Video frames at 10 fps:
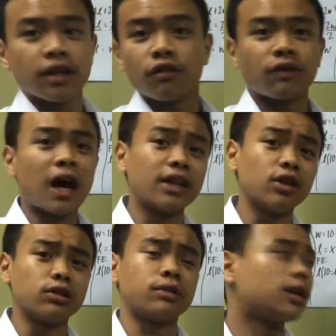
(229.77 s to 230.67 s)
if added
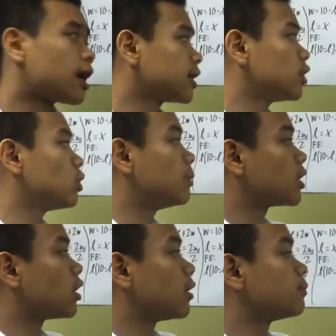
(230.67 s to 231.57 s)
or subtracted, will
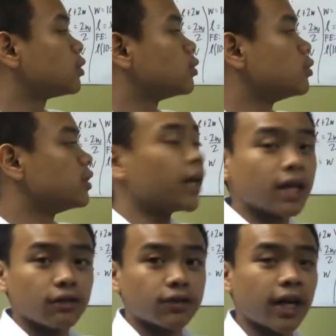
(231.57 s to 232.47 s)
become to
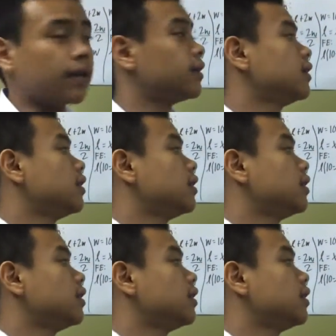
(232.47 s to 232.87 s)
negative 10.